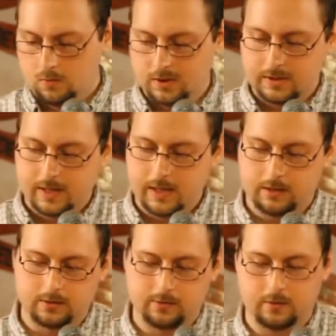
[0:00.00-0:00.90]
One
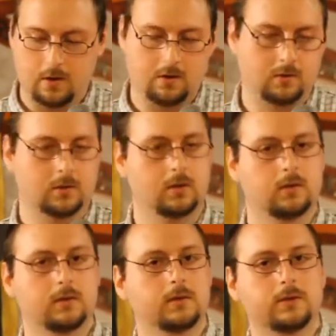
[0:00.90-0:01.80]
day too long
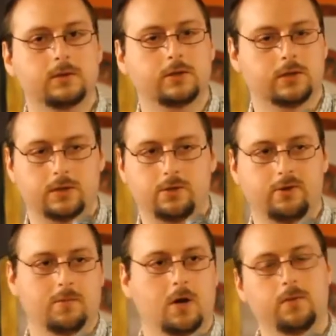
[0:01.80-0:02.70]
just
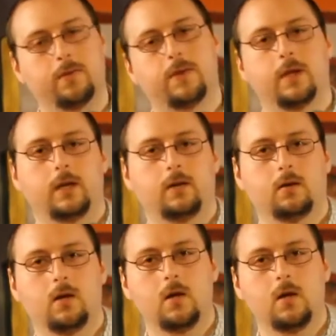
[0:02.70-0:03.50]
doing my own thing.